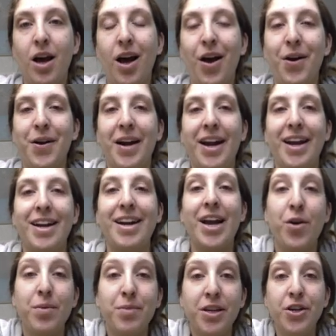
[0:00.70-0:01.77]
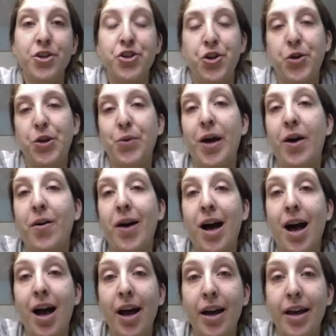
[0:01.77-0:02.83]
right, now I'm going to show you how
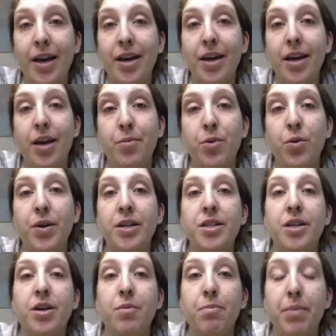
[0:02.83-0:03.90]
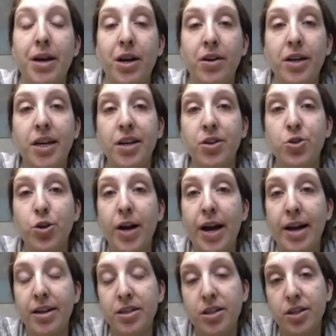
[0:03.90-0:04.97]
I am going to compare and
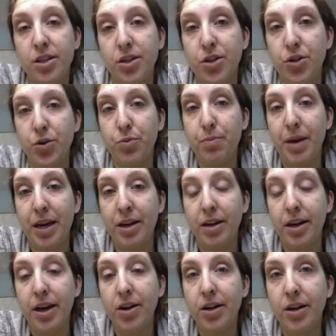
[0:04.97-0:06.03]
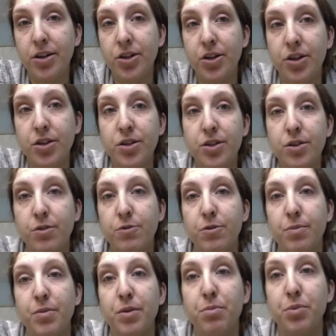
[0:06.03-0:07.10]
contrast the two main characters
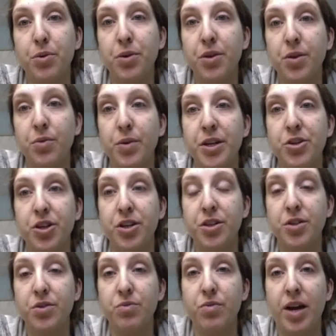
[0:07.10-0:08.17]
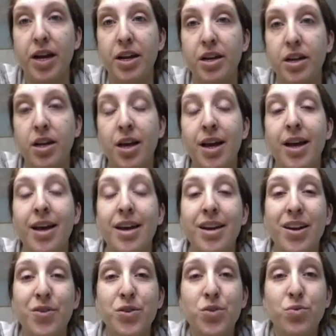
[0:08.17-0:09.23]
from the book that we just read.
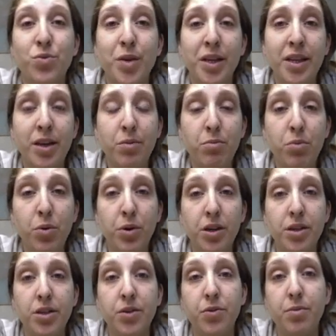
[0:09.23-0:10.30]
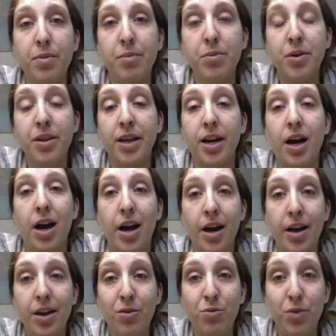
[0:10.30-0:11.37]
Now, it's really important to remember that
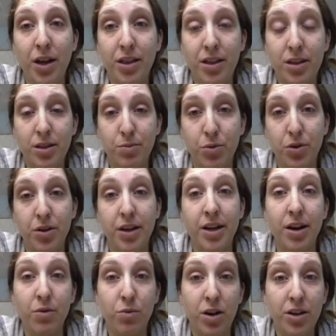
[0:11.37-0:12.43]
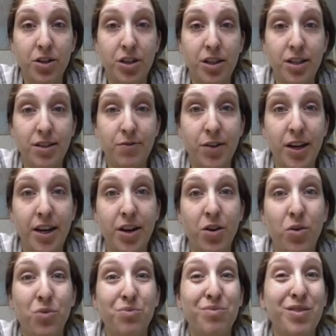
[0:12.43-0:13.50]
I read this book and I watched this
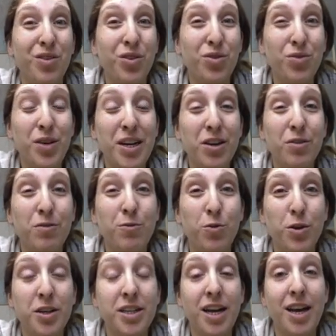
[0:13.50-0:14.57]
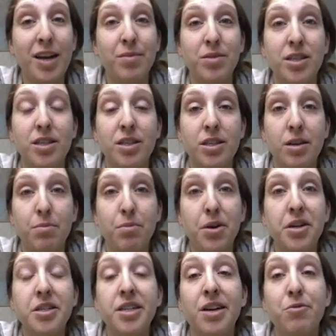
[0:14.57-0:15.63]
video 3 or 4 times, and some
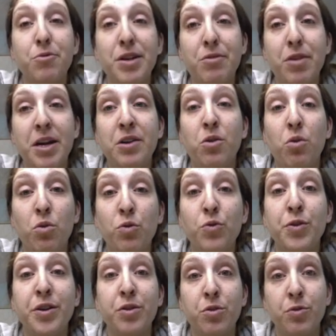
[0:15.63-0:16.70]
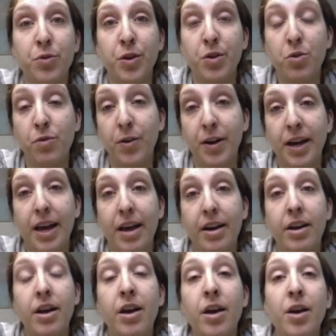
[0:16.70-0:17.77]
parts I reread over and over and over
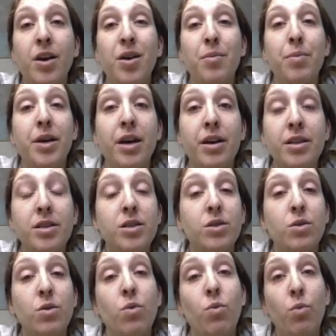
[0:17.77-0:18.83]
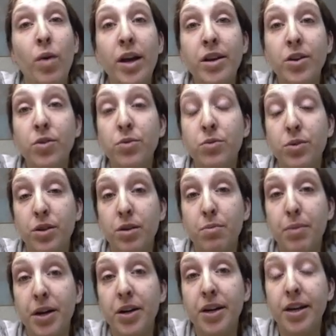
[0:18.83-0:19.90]
again. Because when you're
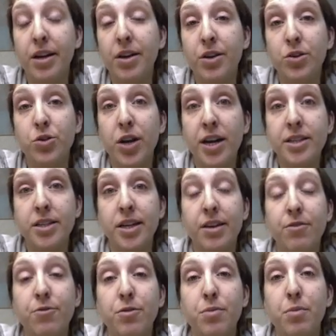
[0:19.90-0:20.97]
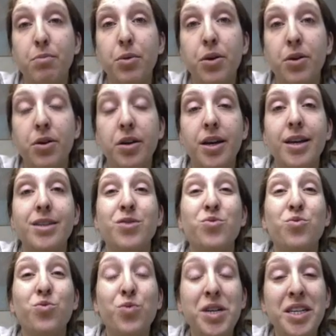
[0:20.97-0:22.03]
comparing and contrasting from a book, it's
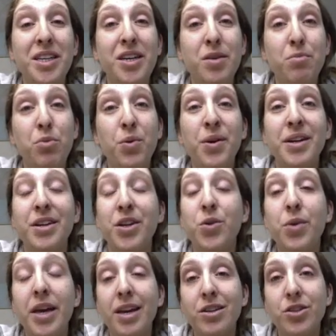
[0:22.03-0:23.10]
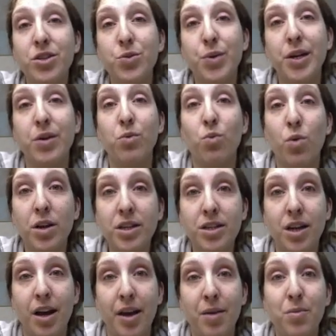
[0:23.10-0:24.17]
really important. You can't just read it one
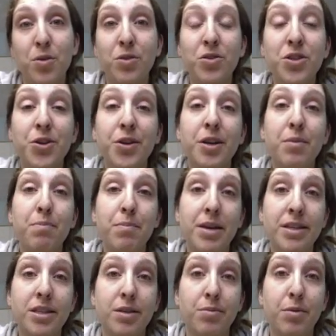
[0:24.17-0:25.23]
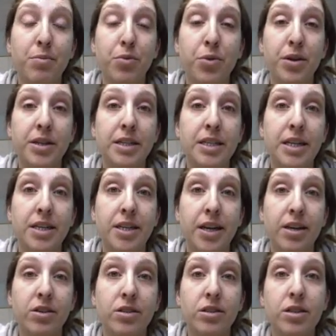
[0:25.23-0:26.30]
time, or else you're going to miss some important
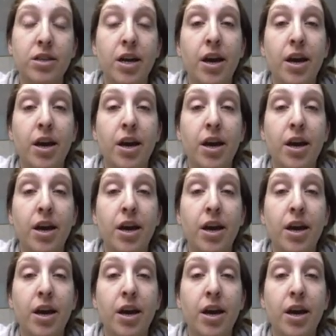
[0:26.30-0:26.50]
details.